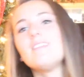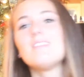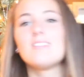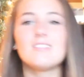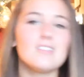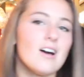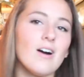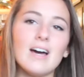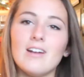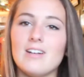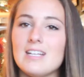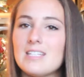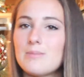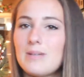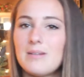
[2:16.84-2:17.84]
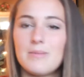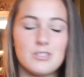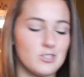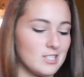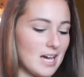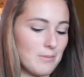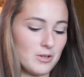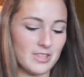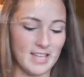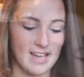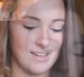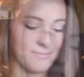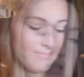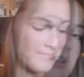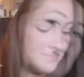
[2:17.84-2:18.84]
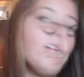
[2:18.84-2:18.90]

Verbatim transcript: so I don't need to spend much time on that.